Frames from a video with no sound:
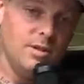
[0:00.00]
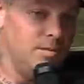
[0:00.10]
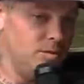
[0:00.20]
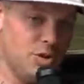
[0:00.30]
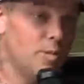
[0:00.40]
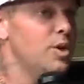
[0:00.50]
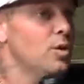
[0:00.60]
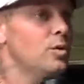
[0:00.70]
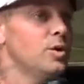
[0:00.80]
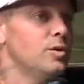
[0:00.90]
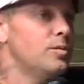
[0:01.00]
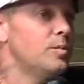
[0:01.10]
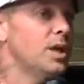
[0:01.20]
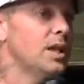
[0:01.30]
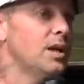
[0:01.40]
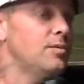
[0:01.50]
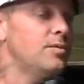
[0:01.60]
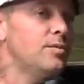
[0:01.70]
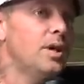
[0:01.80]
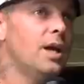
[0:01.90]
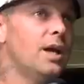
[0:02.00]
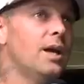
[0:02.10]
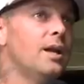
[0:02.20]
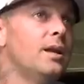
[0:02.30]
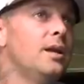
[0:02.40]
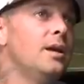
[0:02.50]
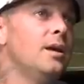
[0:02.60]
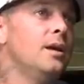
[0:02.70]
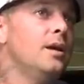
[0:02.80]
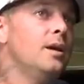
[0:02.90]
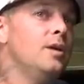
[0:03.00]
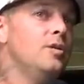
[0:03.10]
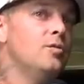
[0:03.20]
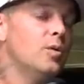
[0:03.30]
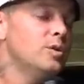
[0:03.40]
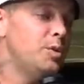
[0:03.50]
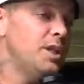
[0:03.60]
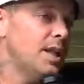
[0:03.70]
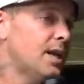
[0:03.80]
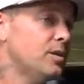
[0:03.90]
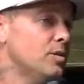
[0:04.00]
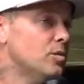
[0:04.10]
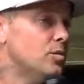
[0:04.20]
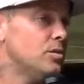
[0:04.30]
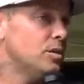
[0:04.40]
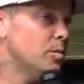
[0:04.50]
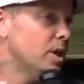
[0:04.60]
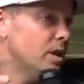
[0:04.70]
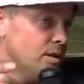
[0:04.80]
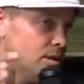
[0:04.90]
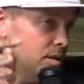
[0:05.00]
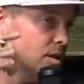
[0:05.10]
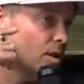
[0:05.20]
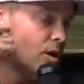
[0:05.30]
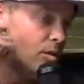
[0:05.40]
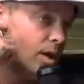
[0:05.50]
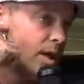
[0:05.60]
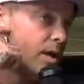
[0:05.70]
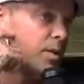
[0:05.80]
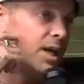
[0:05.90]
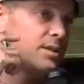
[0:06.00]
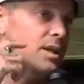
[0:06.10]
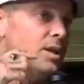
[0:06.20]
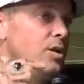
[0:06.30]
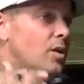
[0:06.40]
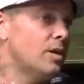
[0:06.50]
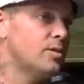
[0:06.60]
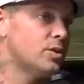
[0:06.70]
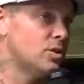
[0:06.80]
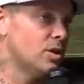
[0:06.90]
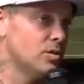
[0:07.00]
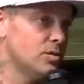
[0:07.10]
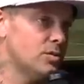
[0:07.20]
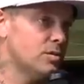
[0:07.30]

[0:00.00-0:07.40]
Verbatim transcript: Show me your will for my life. And you've always been that dude to me, you know? And I'm not saying you don't have your struggles it,